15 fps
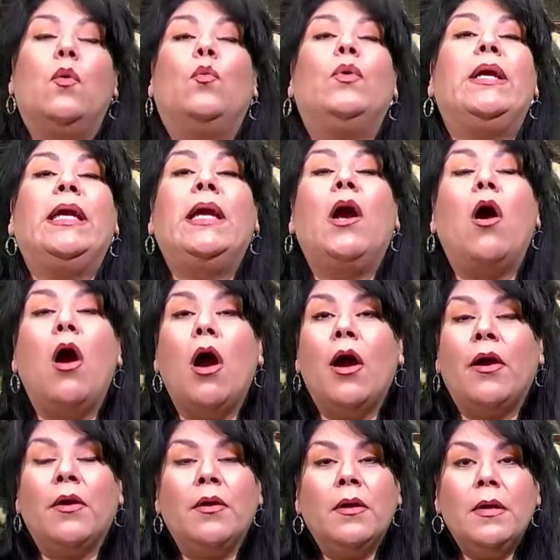we
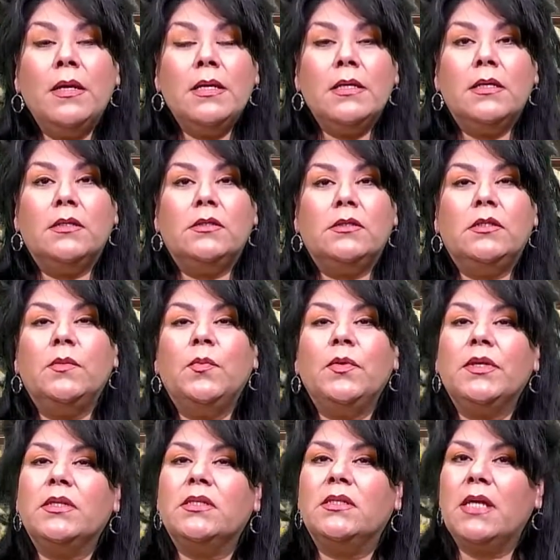are super
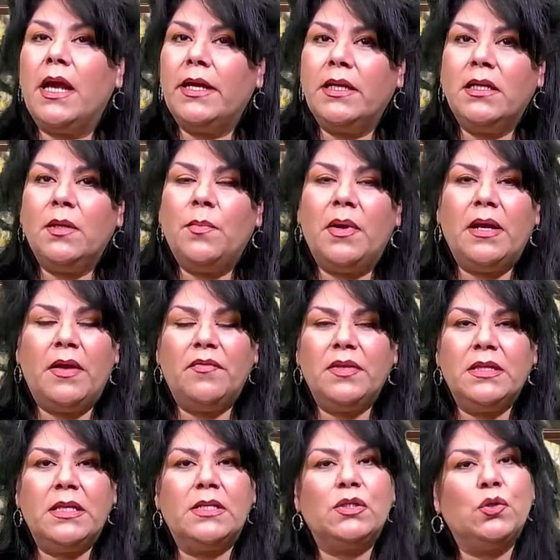excited about everything
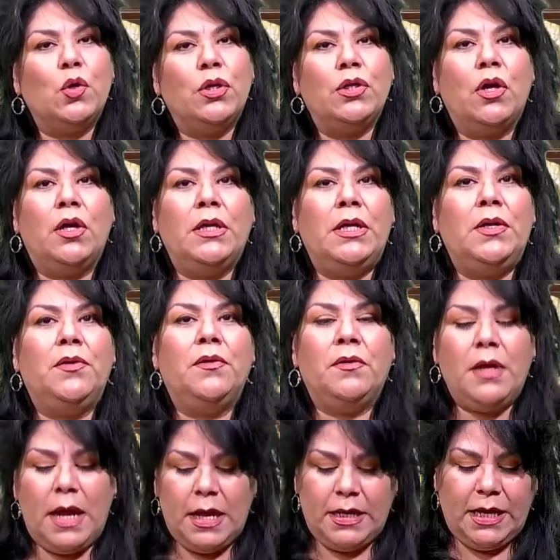that's going on here
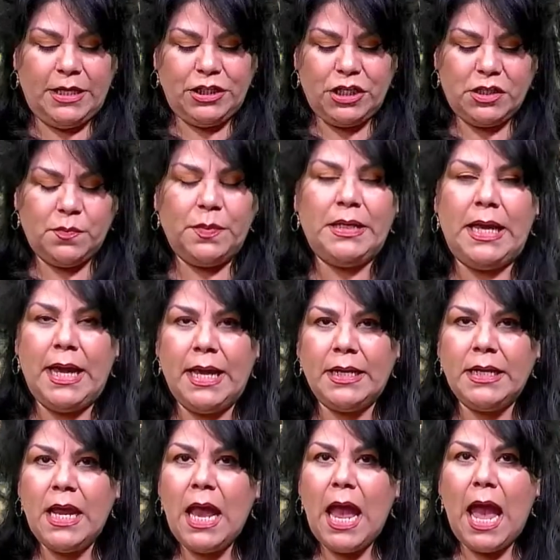at
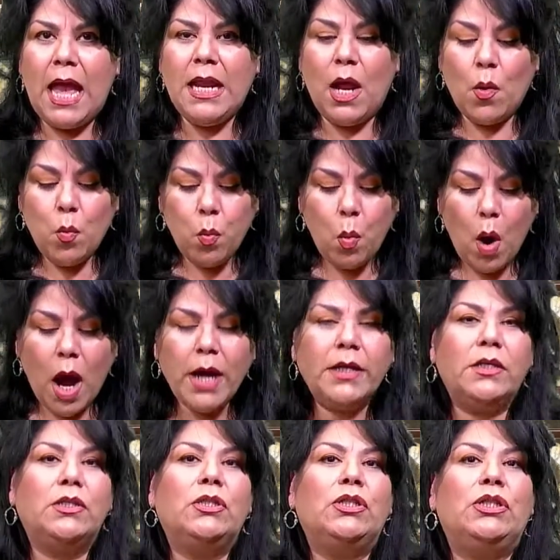HSBN. And I want
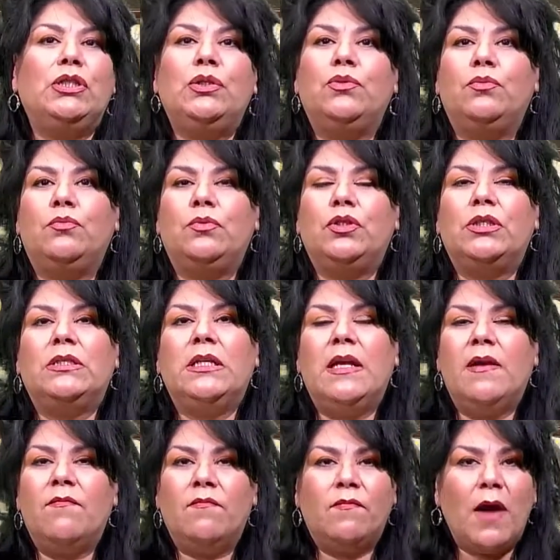to just
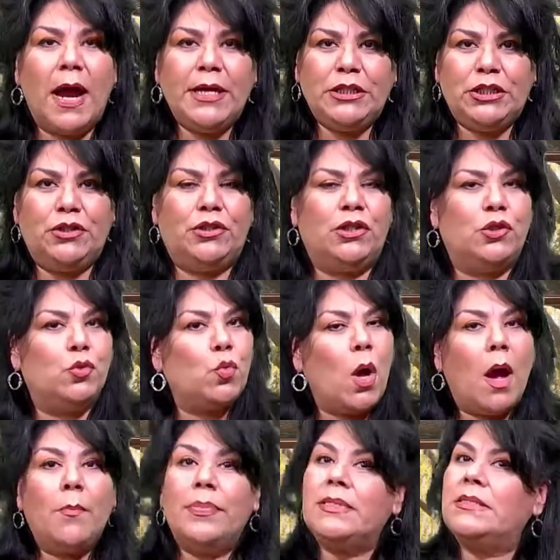invite you to
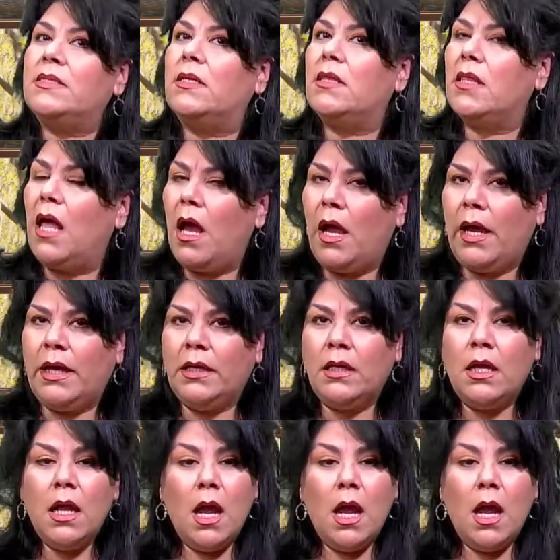drop us a line